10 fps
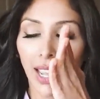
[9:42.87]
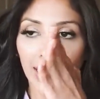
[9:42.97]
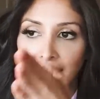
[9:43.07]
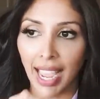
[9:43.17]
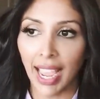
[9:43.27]

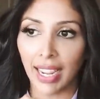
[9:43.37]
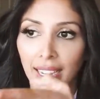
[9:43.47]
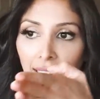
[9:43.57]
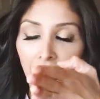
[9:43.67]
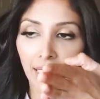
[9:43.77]

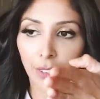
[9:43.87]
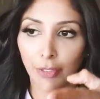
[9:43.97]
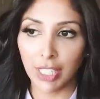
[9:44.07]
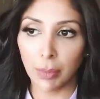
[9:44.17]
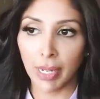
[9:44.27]
attack the
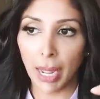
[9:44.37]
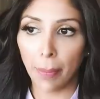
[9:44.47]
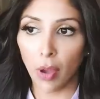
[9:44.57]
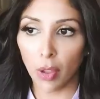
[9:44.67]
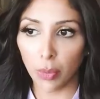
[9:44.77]
vitamin A
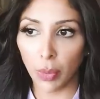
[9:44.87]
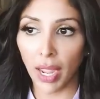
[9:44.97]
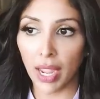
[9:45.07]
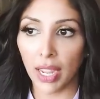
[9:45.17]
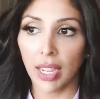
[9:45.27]

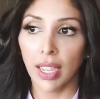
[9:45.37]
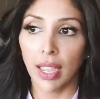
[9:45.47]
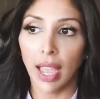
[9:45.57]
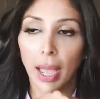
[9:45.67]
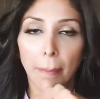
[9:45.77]
pathway
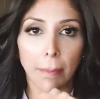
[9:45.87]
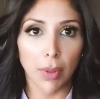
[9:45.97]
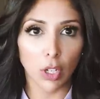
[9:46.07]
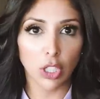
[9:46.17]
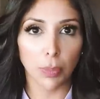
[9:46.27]
at
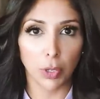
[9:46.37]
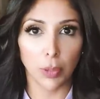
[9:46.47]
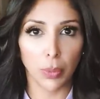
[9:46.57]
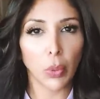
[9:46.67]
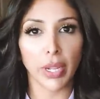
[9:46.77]

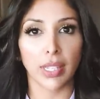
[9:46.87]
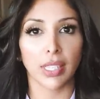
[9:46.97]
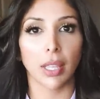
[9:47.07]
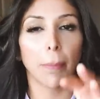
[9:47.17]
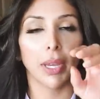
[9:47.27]
multiple
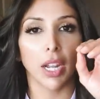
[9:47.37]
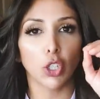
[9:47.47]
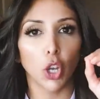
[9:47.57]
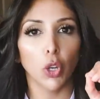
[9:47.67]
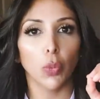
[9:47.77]
points, but I
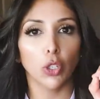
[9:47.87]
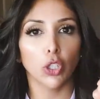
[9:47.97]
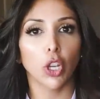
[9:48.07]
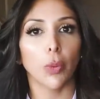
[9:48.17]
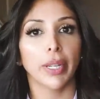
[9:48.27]
don't want
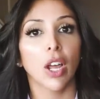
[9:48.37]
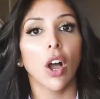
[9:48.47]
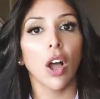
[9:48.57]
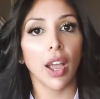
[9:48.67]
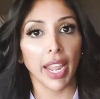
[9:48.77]
to go in
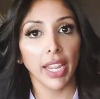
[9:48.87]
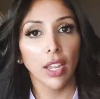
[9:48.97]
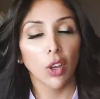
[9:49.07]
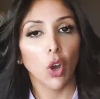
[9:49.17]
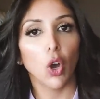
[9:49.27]
high
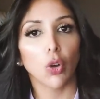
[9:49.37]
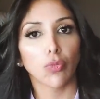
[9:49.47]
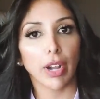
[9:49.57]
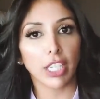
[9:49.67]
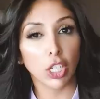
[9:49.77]

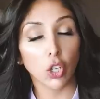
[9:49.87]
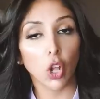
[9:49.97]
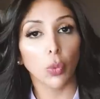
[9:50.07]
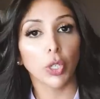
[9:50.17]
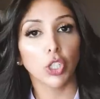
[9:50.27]
on
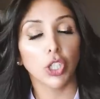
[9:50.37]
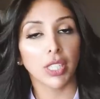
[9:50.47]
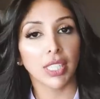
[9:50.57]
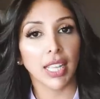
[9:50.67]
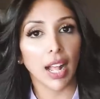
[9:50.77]
retinol, which
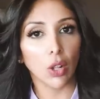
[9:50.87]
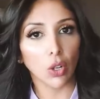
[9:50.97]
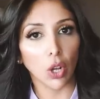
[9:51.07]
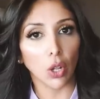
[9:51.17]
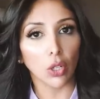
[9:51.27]
is the
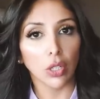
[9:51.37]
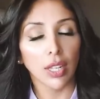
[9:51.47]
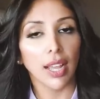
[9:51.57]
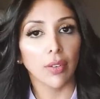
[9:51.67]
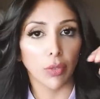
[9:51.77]
alcohol
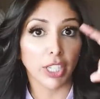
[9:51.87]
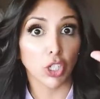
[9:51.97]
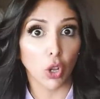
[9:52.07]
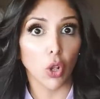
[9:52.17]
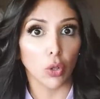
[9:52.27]

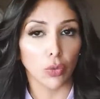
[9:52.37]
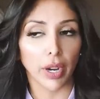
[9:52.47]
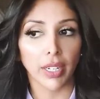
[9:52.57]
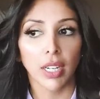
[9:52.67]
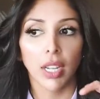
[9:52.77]
retinol,
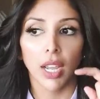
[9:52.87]
right?